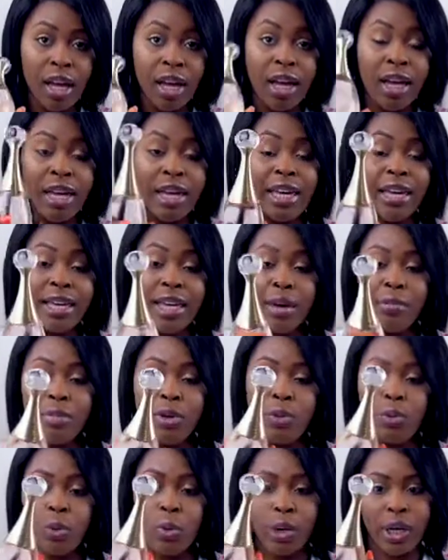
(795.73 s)
It can be
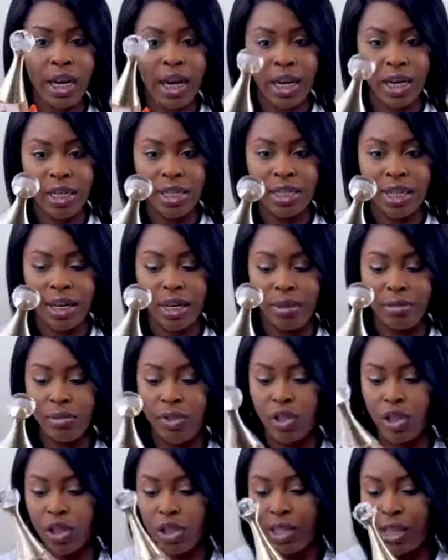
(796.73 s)
worn anytime,
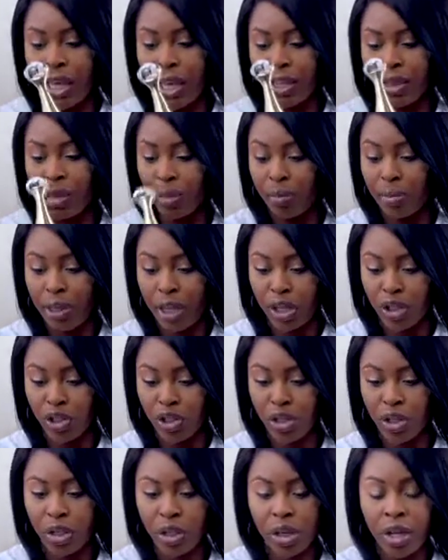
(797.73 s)
just like the
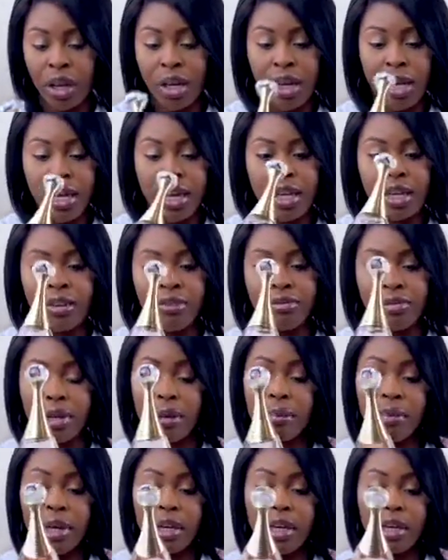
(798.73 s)
Pleasure. To
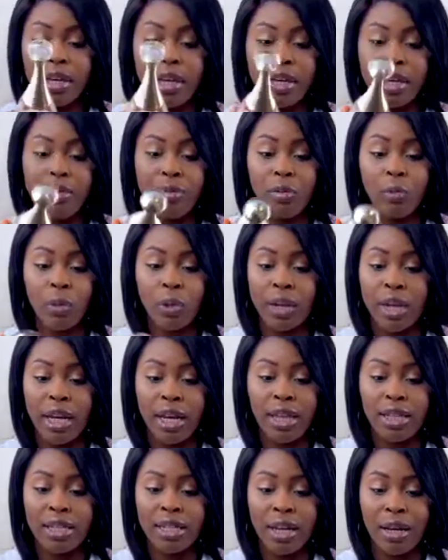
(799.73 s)
me, it can be worn
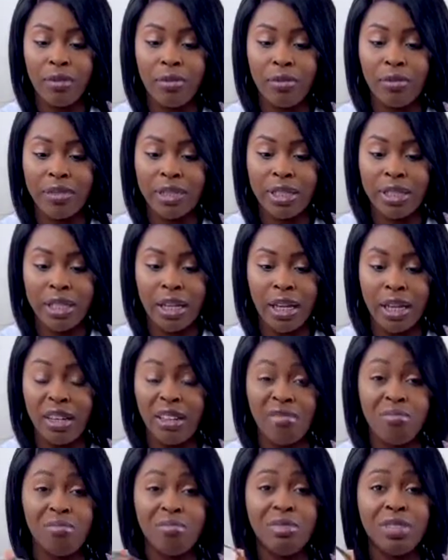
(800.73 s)
any time of the day.
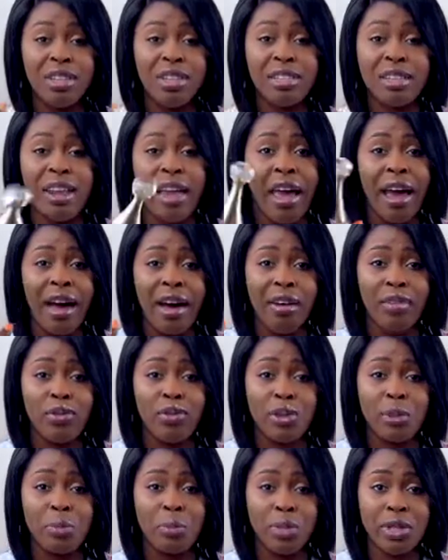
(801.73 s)
It doesn't have
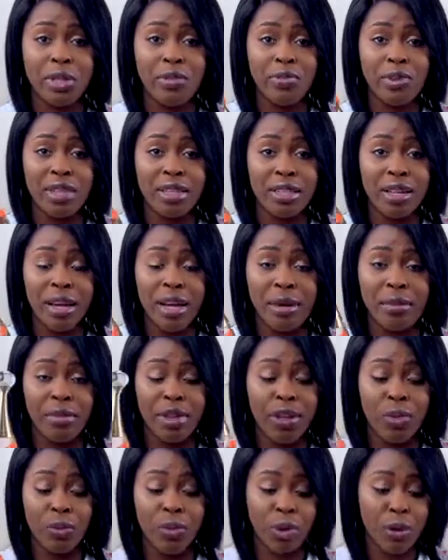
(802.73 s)
a specific time
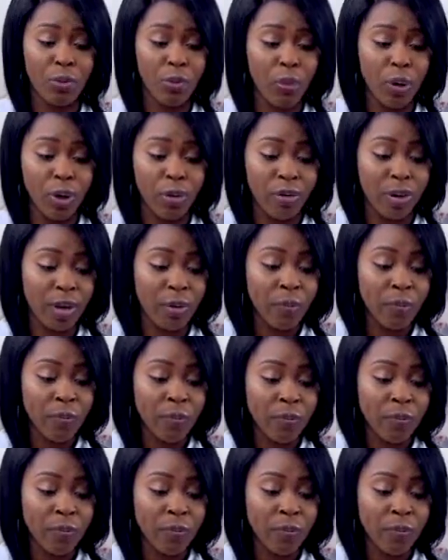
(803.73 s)
that you can wear it.